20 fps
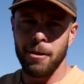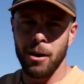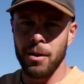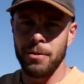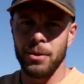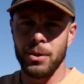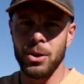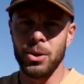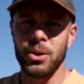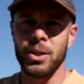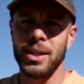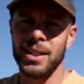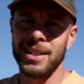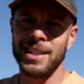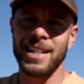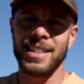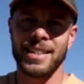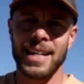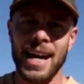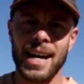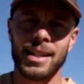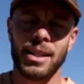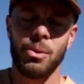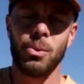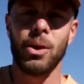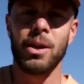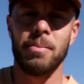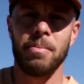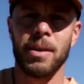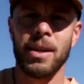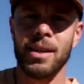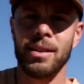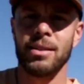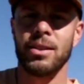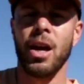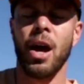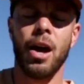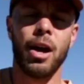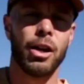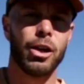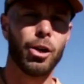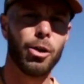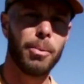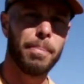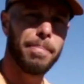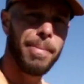Fahrvergnugen is exactly what it means. Your